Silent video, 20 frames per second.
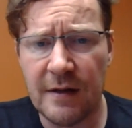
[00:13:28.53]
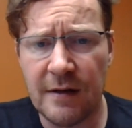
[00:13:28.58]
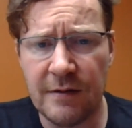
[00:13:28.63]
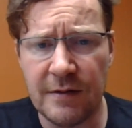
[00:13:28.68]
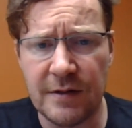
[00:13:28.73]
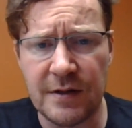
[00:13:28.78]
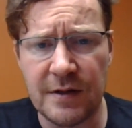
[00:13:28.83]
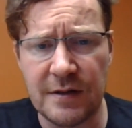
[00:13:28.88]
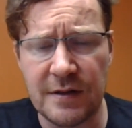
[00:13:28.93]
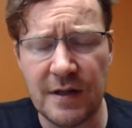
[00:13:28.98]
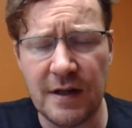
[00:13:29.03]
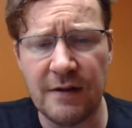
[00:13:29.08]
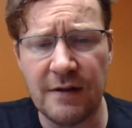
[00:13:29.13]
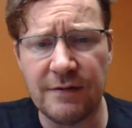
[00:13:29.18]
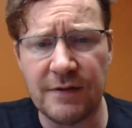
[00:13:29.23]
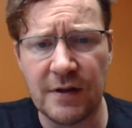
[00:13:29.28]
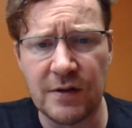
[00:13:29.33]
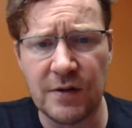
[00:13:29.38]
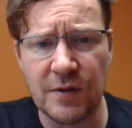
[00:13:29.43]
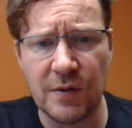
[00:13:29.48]
You should see if
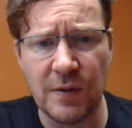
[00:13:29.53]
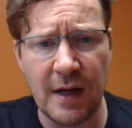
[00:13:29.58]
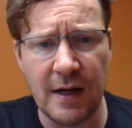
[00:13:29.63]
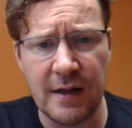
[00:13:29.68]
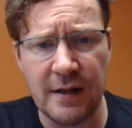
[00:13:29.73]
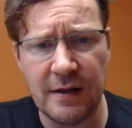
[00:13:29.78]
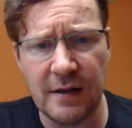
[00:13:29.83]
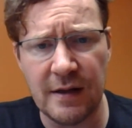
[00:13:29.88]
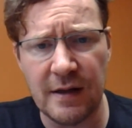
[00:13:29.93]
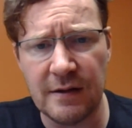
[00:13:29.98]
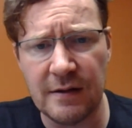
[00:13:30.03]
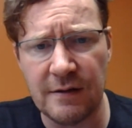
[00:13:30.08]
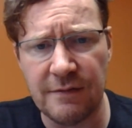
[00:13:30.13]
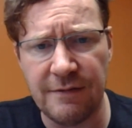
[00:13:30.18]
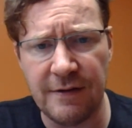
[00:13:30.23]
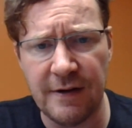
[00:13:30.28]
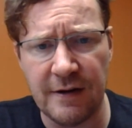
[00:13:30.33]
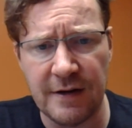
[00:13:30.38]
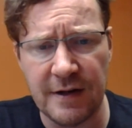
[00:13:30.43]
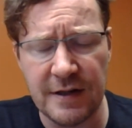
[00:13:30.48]
they're doing anything
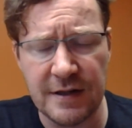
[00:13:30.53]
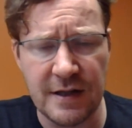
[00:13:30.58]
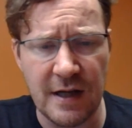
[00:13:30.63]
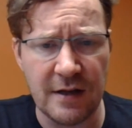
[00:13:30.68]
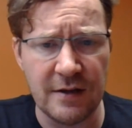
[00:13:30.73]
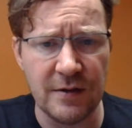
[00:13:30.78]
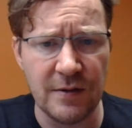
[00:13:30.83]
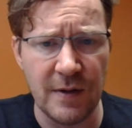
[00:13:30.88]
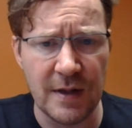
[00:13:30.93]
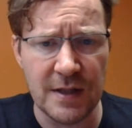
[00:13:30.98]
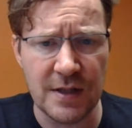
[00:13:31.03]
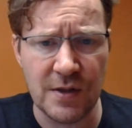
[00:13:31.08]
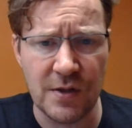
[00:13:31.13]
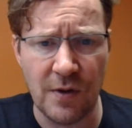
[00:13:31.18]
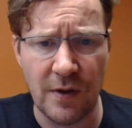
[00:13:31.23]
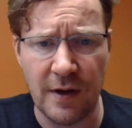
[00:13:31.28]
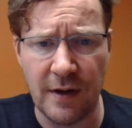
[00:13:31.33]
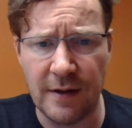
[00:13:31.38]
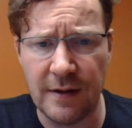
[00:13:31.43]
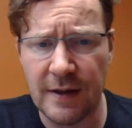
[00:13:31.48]
nefarious on U.S.
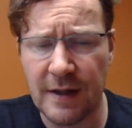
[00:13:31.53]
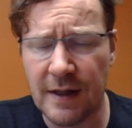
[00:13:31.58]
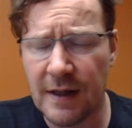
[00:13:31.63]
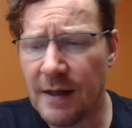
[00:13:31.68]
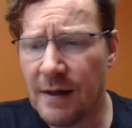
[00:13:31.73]
soil.